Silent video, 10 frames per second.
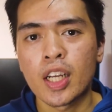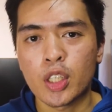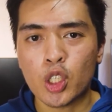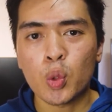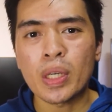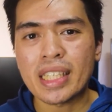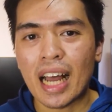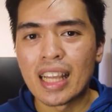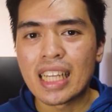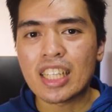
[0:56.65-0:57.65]
to squeeze
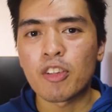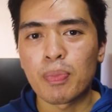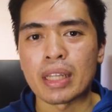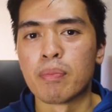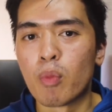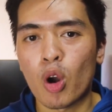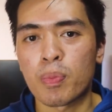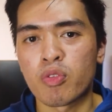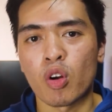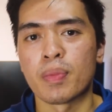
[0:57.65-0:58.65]
a little bit more
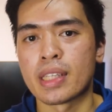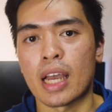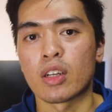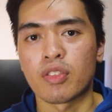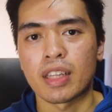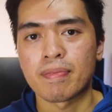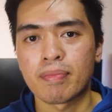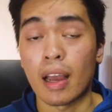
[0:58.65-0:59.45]
performance out of it.